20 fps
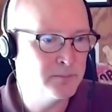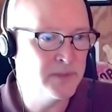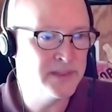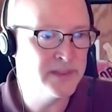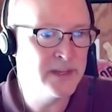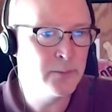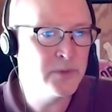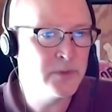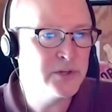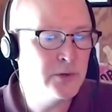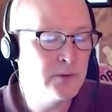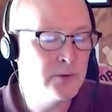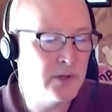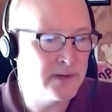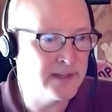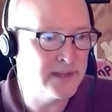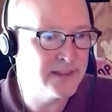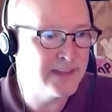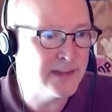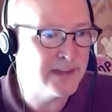But then when you
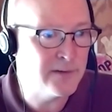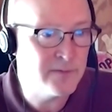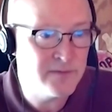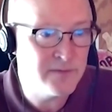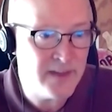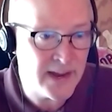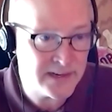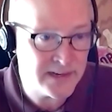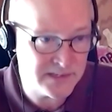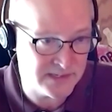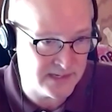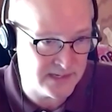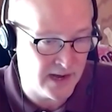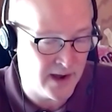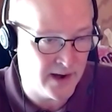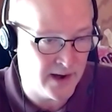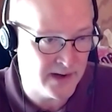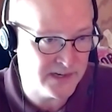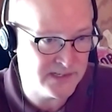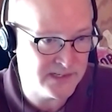look at the effect
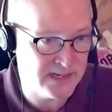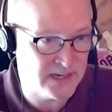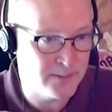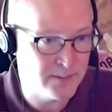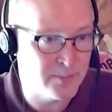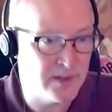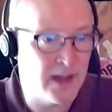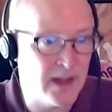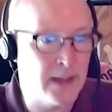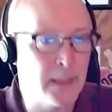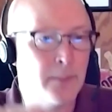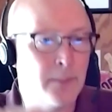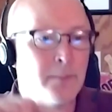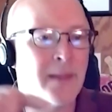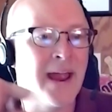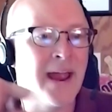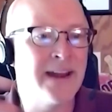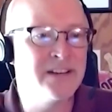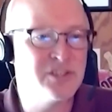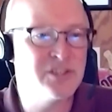size and apply the
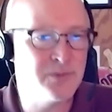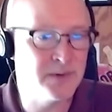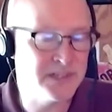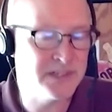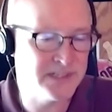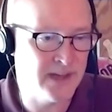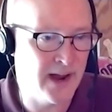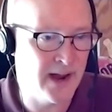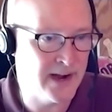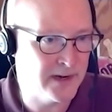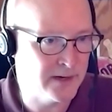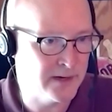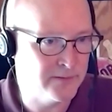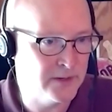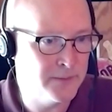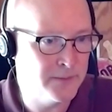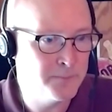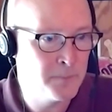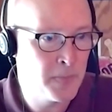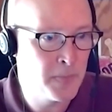management side
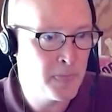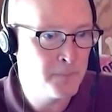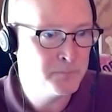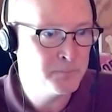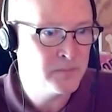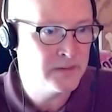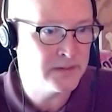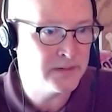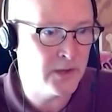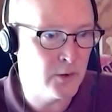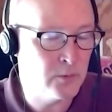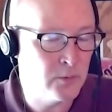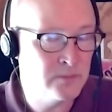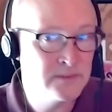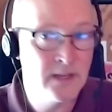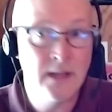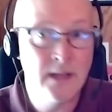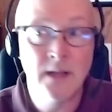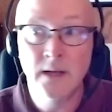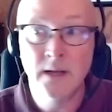of it, you go,